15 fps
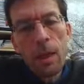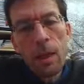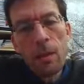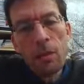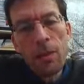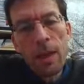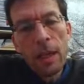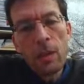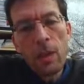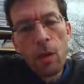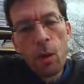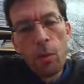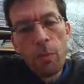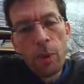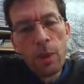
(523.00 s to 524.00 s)
in fact
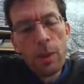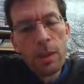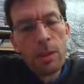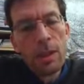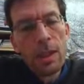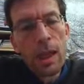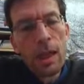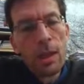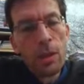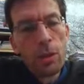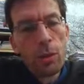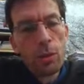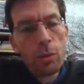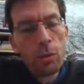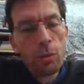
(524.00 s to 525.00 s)
opened the site
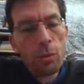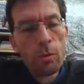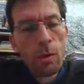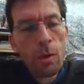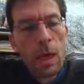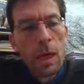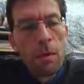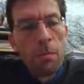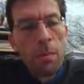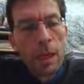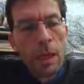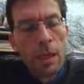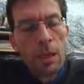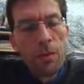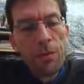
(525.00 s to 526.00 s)
to
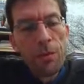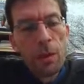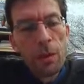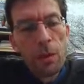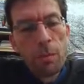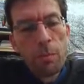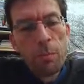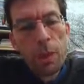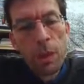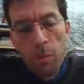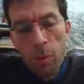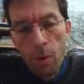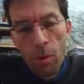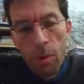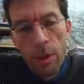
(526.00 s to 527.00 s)
many different
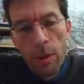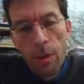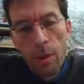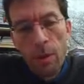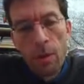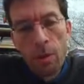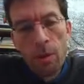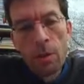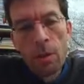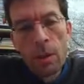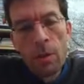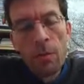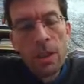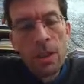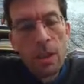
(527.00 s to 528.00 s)
people in
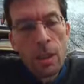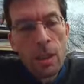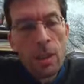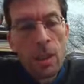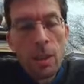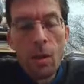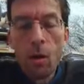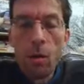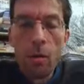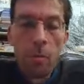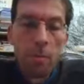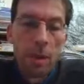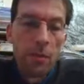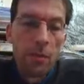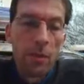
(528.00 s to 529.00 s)
the vicinity or a
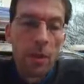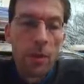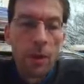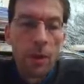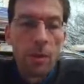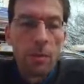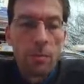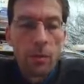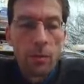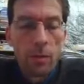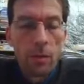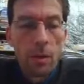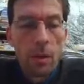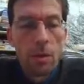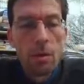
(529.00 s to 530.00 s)
bit further,
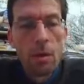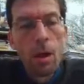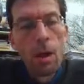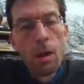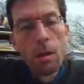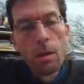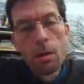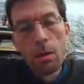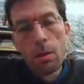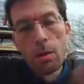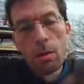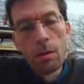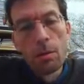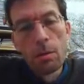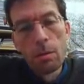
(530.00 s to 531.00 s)

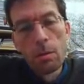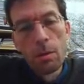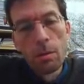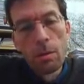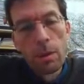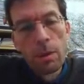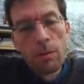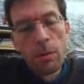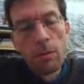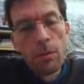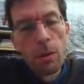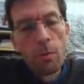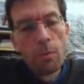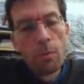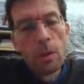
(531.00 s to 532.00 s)
even
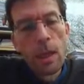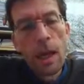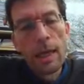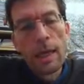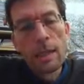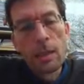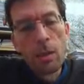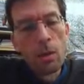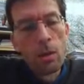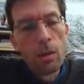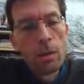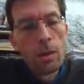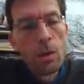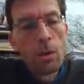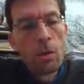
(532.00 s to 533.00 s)
from
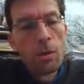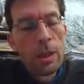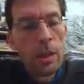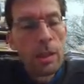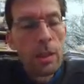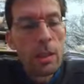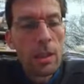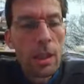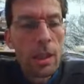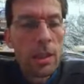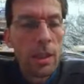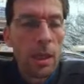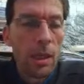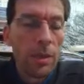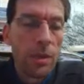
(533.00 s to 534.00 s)
Carcassonne. So
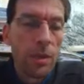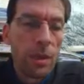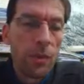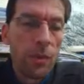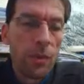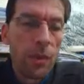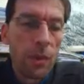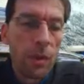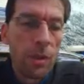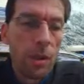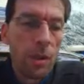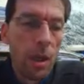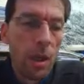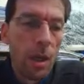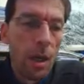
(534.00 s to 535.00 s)
these are the
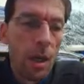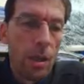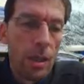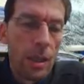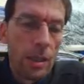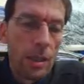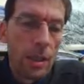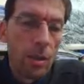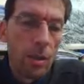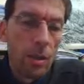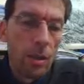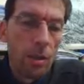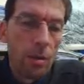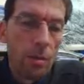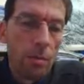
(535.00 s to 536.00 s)
different. This is
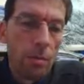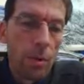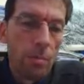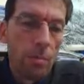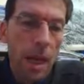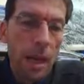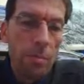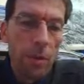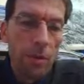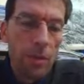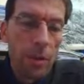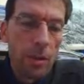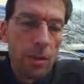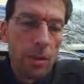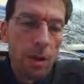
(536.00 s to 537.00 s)
the map
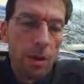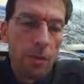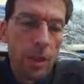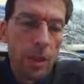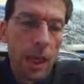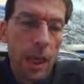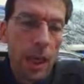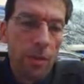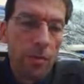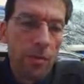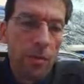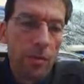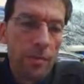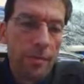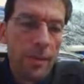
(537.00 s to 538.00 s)
of the
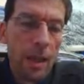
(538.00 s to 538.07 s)
cave